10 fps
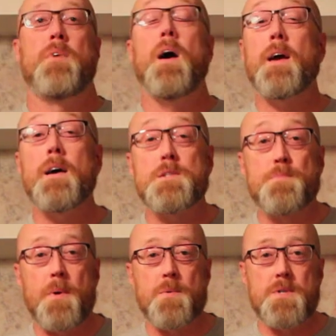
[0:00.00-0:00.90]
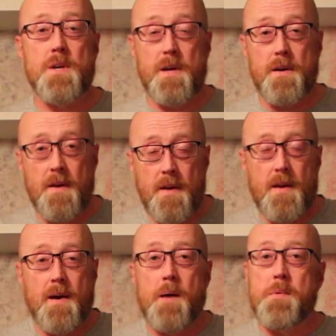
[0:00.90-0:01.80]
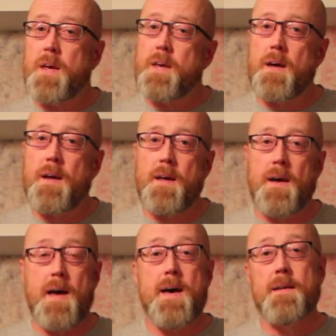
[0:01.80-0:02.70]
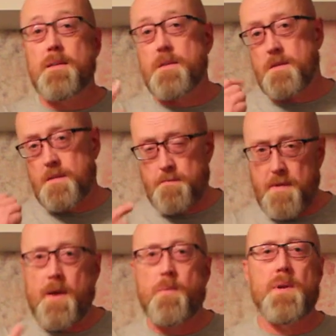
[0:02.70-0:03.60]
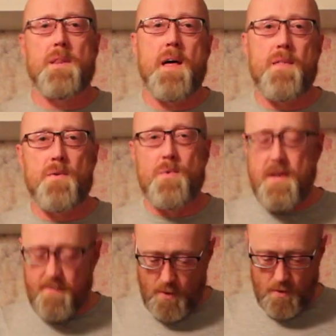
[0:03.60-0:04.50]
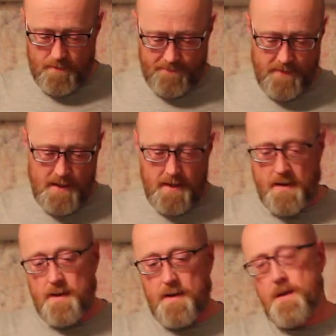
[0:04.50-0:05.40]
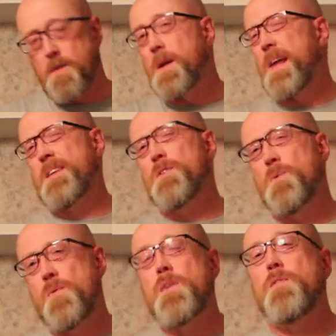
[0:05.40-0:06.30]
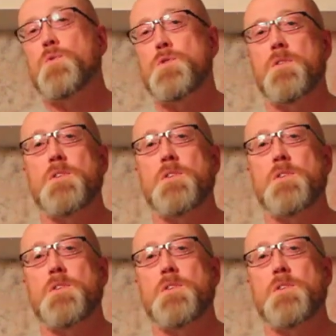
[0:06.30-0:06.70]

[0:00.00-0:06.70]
Hi guys, Pronowski here. I'm Rickard and back with another review. We like doing reviews on